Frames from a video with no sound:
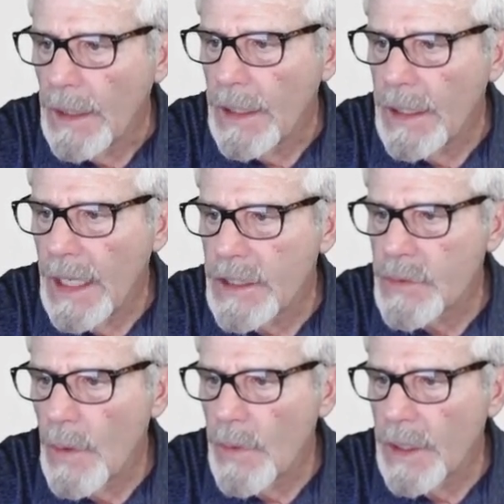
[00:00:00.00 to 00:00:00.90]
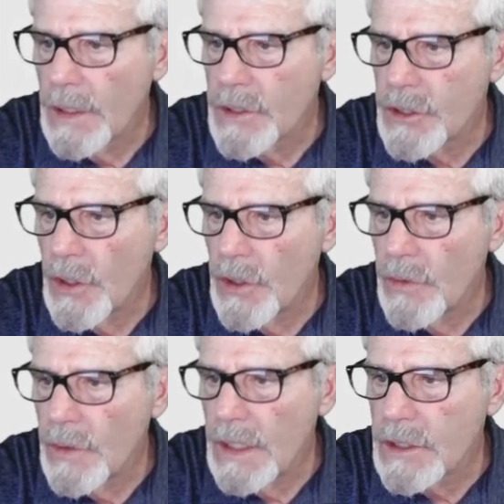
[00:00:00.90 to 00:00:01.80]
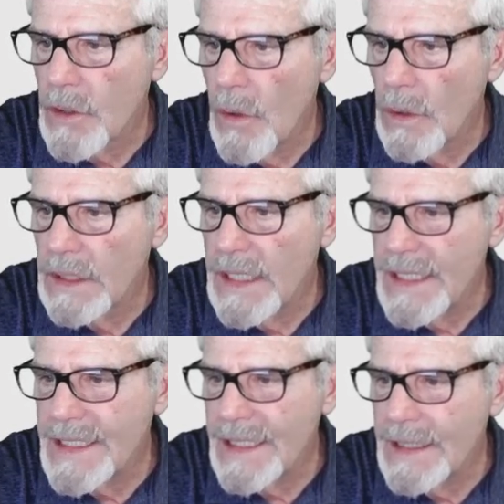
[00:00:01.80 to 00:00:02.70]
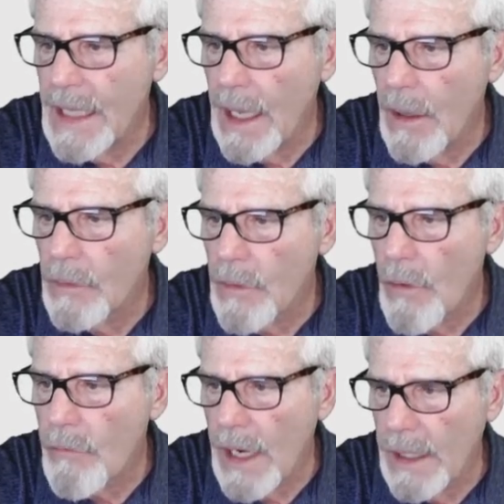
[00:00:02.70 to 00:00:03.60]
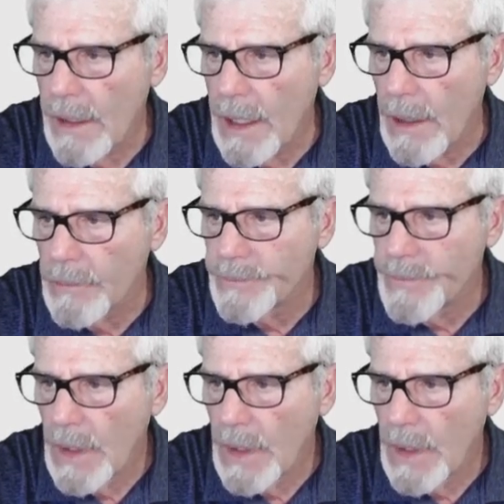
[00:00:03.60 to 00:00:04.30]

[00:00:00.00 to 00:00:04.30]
The next one we're going to show you is called Is It Down Right Now?